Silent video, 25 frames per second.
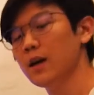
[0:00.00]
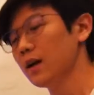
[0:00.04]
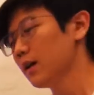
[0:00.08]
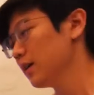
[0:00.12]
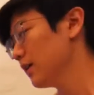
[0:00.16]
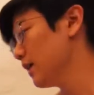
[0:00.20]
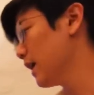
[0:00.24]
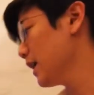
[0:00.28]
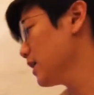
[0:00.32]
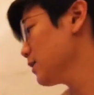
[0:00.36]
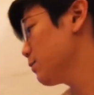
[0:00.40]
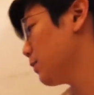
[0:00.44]

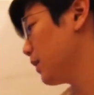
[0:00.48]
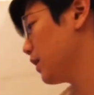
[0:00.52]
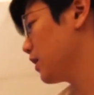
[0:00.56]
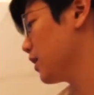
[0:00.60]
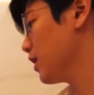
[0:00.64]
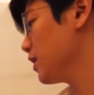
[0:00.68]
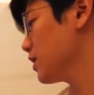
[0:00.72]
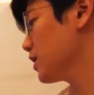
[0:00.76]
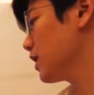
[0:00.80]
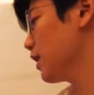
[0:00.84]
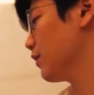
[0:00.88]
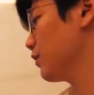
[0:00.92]
That's
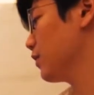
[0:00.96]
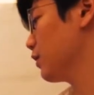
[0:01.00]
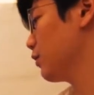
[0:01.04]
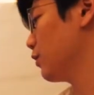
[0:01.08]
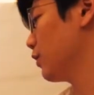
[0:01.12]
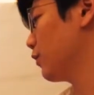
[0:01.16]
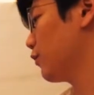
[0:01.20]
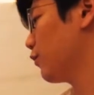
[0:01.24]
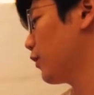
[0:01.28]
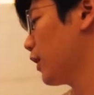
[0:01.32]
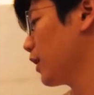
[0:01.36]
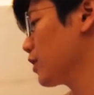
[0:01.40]
because of the
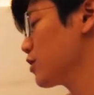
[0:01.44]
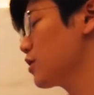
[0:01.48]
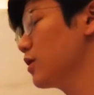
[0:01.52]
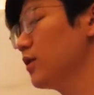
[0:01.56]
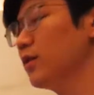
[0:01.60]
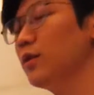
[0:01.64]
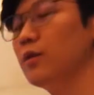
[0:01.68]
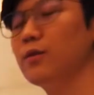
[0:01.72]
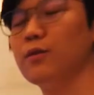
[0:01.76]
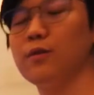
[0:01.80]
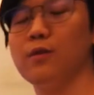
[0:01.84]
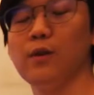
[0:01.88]

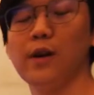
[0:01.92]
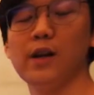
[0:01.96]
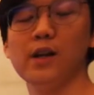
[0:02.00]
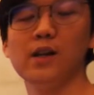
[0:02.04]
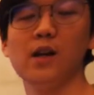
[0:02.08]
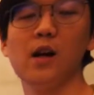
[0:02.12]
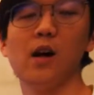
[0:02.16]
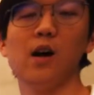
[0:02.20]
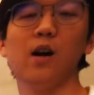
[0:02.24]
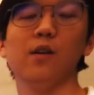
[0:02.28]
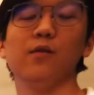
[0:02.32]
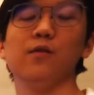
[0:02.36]
refraction
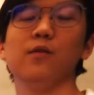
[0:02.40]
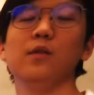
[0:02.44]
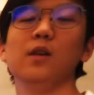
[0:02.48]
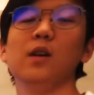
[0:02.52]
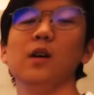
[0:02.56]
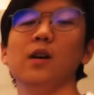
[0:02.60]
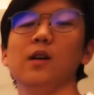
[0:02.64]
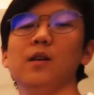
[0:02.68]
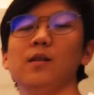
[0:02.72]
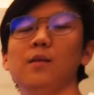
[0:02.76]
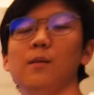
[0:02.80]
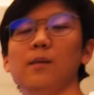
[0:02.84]
rate of
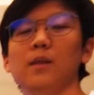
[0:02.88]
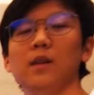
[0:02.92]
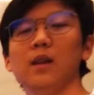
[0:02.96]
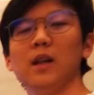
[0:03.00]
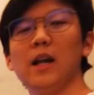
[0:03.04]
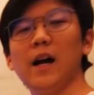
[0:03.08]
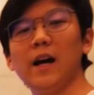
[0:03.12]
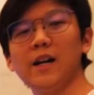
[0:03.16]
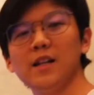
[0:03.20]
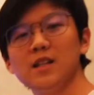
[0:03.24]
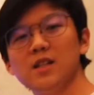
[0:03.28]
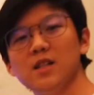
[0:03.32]
the
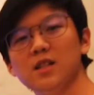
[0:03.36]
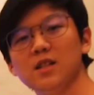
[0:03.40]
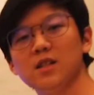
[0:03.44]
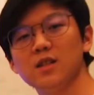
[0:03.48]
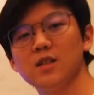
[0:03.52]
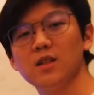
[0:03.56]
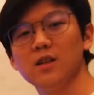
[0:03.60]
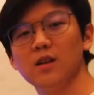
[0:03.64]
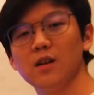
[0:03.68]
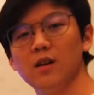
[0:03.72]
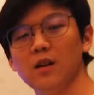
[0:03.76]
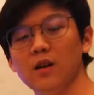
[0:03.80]
lights